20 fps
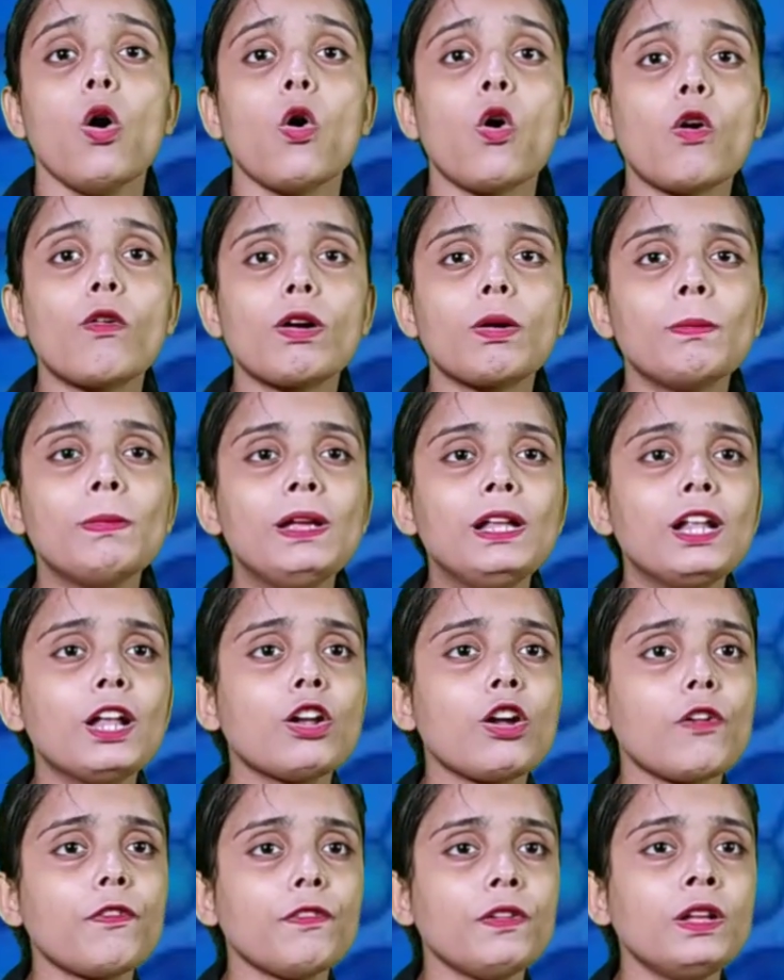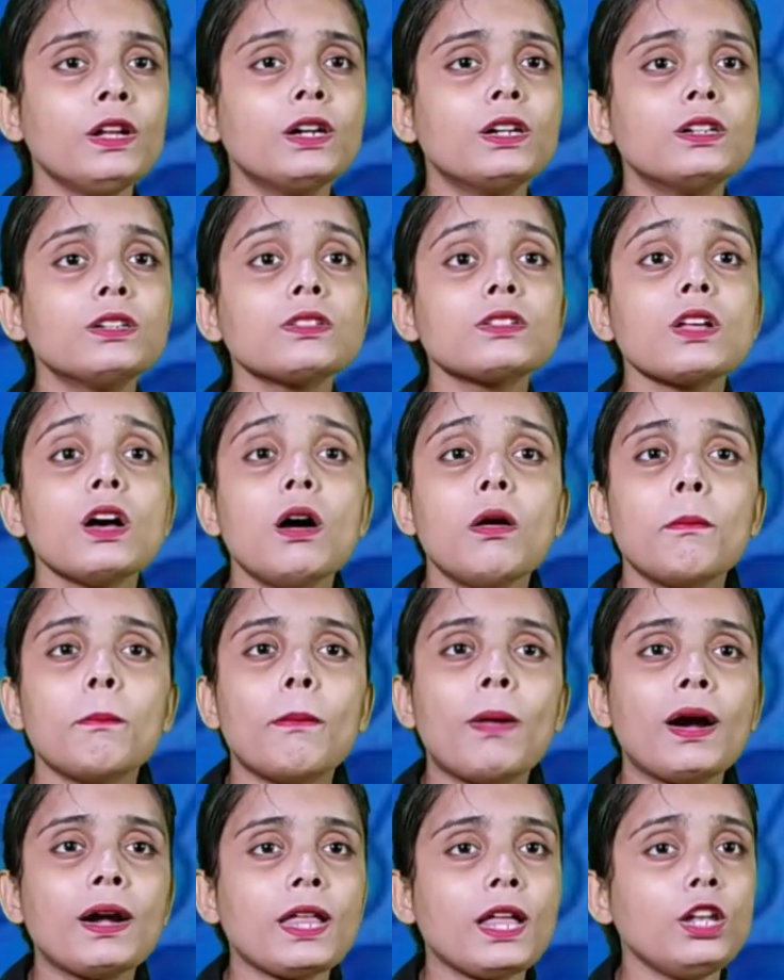Over millions of years,
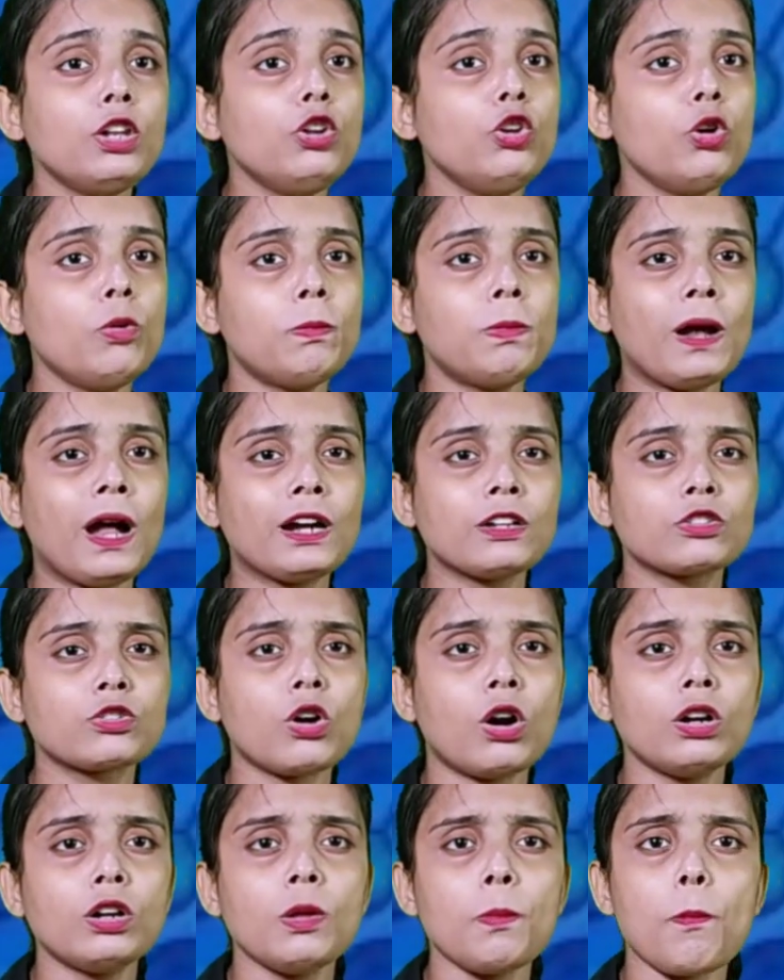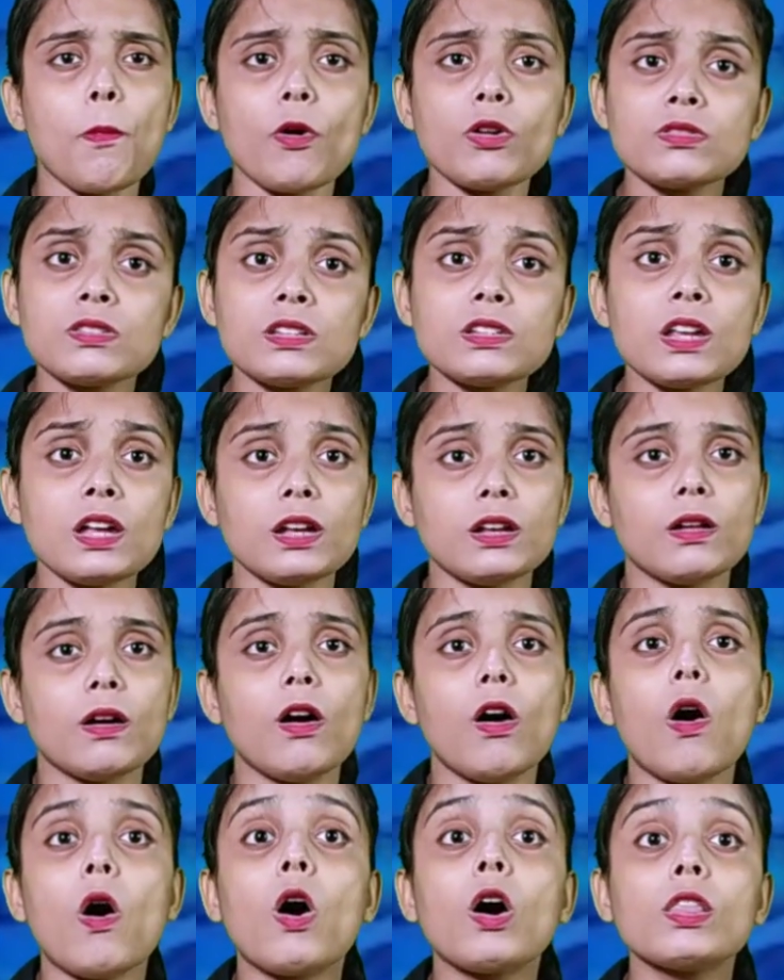mud and new plants got
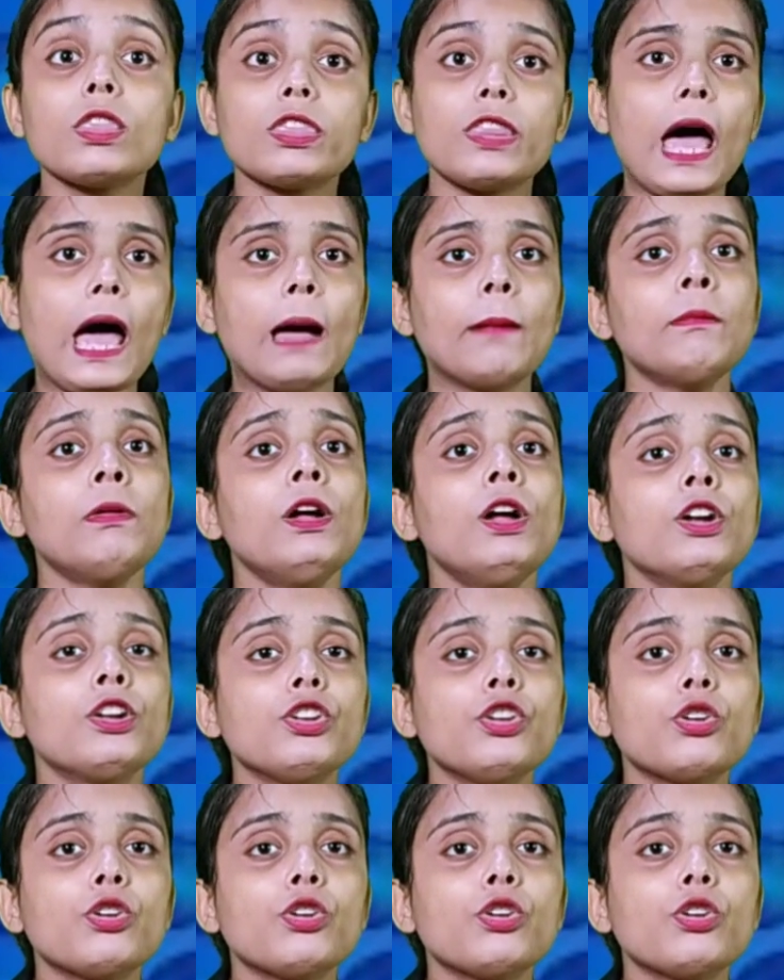deposited on them.